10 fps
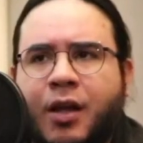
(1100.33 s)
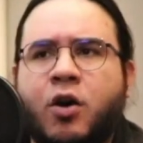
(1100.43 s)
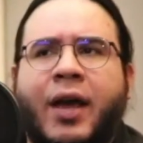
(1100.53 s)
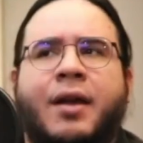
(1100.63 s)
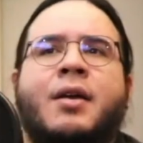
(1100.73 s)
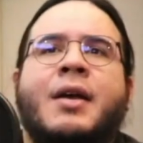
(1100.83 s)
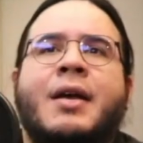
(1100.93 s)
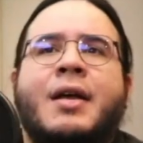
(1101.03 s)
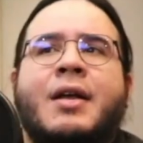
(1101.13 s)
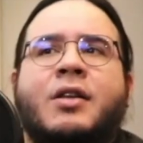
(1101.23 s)
Okay.
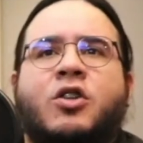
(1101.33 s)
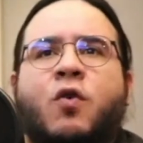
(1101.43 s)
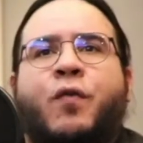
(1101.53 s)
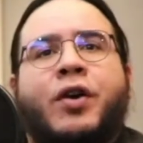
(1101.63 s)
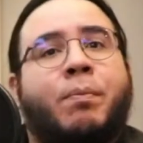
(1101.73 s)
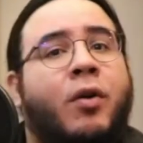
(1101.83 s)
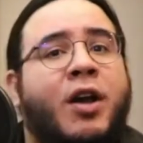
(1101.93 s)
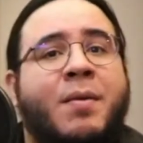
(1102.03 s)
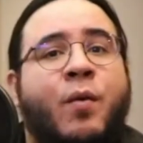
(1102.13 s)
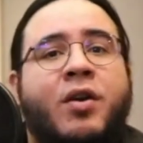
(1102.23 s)
So for
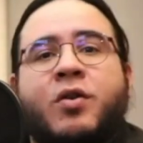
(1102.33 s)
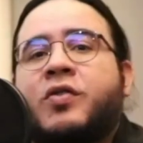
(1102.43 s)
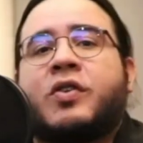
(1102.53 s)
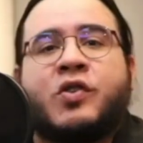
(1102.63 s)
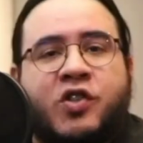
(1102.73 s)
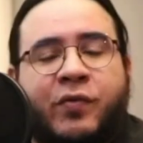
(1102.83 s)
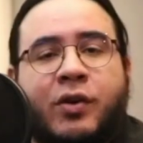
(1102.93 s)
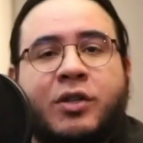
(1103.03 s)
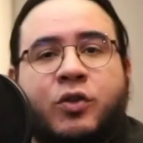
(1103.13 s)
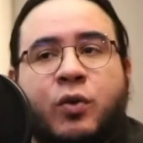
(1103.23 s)
deployment, we're going to use
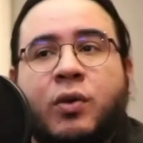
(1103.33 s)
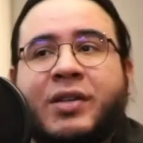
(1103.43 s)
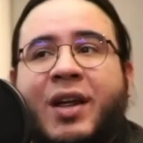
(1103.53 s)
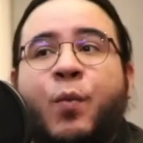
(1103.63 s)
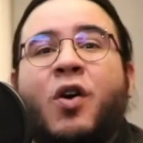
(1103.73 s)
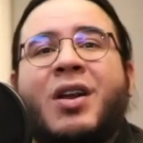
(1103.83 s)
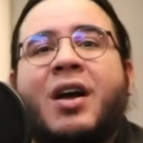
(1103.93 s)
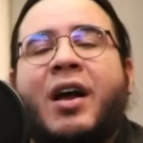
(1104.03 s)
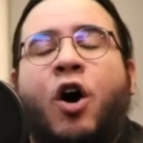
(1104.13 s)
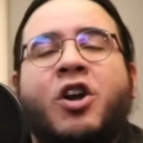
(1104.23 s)
several tools, and we're going
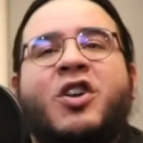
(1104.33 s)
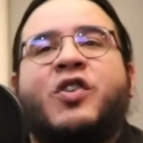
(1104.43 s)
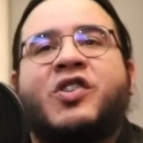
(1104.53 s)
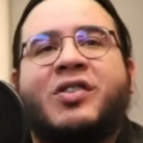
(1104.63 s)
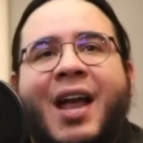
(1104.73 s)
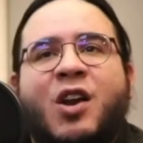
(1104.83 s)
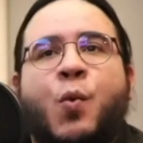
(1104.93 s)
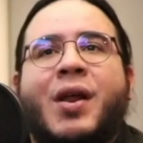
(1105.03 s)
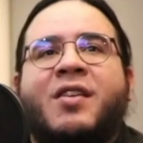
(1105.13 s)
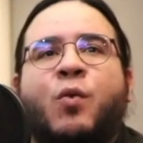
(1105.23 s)
to understand
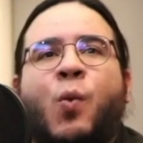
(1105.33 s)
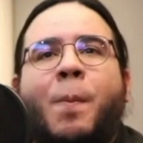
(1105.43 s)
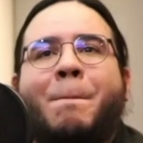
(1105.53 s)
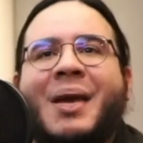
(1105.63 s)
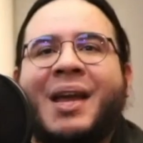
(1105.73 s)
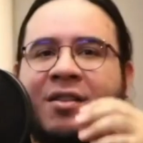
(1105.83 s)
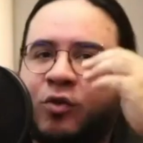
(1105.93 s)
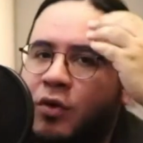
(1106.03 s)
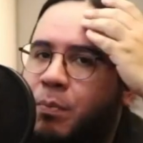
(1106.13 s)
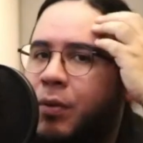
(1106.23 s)
what it means
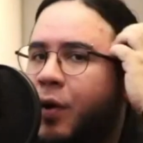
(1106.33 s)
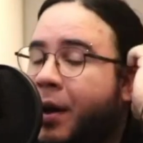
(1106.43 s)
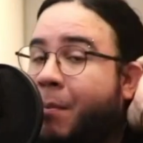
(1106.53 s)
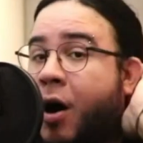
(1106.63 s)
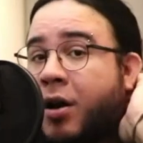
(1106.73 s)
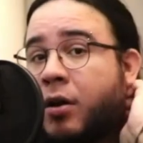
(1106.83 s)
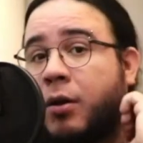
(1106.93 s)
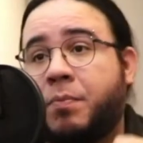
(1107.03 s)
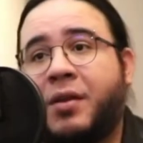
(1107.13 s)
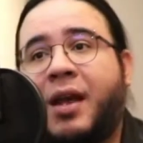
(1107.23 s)
to deploy a
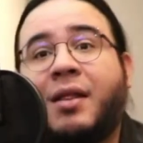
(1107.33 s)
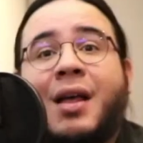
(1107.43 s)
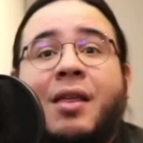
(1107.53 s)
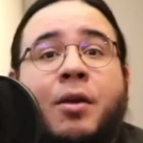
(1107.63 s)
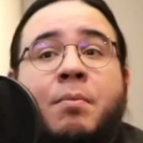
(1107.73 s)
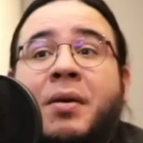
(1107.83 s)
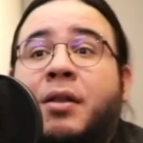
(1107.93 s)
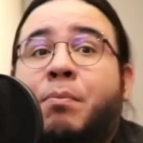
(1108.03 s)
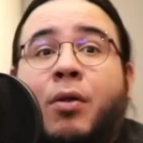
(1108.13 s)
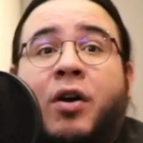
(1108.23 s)
model. And that can be
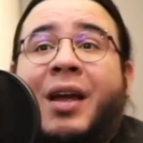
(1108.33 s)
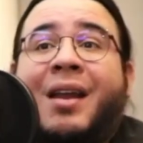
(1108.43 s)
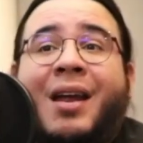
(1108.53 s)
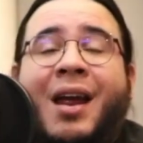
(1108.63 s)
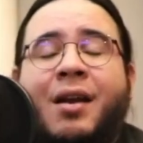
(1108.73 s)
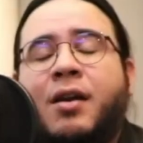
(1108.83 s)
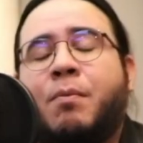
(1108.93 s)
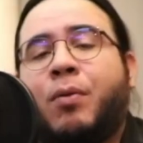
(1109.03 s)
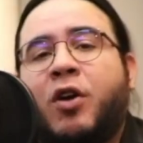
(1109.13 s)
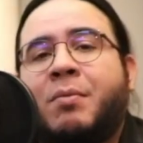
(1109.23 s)
deployed, and the
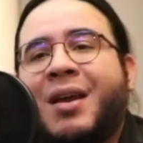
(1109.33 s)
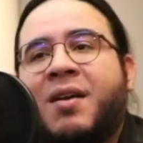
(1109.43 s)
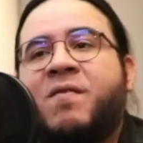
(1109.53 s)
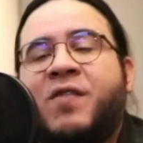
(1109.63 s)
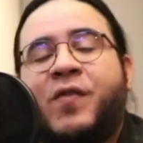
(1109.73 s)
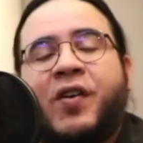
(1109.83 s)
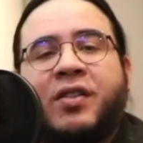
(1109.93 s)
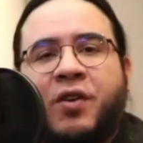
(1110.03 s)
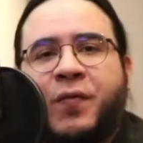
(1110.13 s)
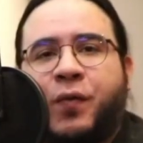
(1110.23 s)
deployment can be very
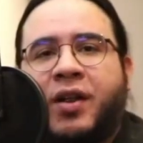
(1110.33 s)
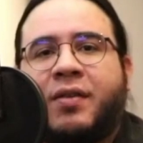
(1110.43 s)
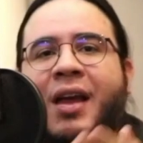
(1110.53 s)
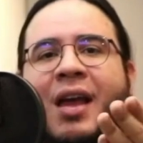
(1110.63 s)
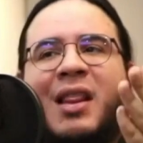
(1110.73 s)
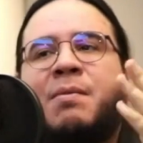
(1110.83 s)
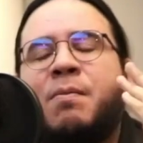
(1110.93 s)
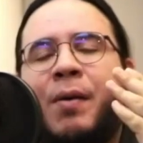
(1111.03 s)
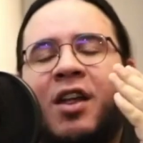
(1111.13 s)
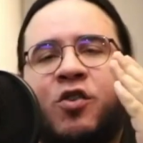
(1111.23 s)
different. Let me
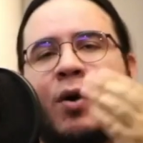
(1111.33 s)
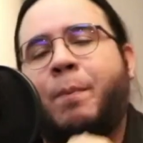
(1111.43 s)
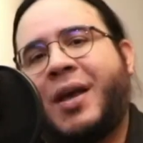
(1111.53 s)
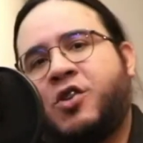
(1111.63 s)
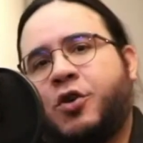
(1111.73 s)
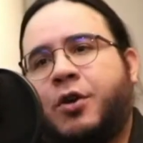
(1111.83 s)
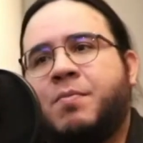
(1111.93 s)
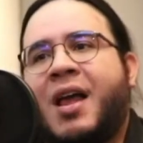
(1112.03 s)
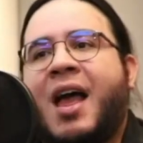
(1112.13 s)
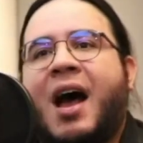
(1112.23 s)
paint you a picture.
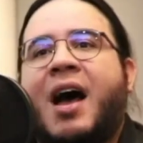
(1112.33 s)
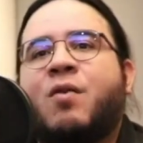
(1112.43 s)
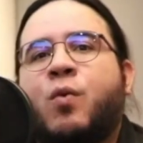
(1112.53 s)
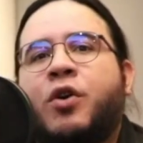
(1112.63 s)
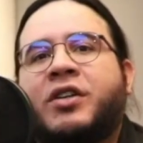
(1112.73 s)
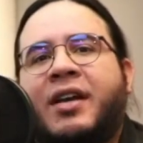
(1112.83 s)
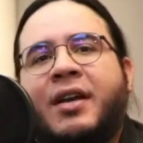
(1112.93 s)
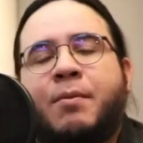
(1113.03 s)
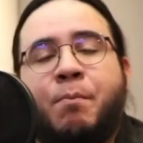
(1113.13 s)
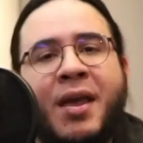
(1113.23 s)
I worked
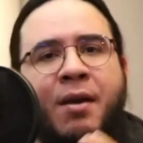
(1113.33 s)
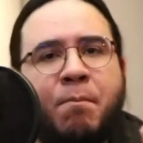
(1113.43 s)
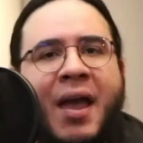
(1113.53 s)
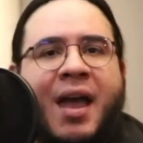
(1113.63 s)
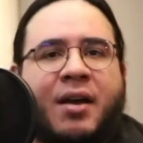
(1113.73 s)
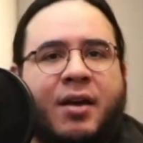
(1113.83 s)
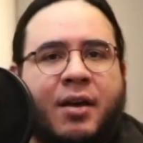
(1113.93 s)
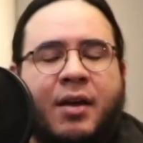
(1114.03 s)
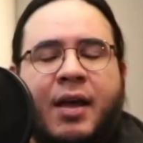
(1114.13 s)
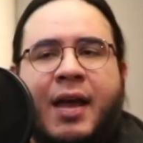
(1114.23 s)
in a big bank,
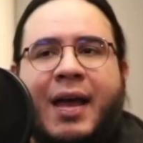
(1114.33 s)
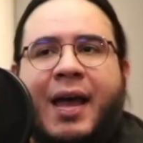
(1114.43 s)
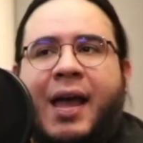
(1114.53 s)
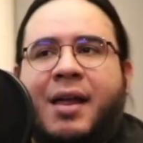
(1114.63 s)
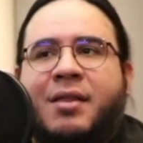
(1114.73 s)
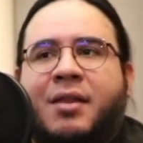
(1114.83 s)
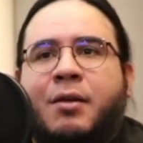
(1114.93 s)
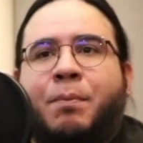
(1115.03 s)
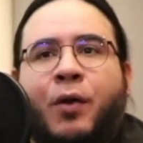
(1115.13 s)
and the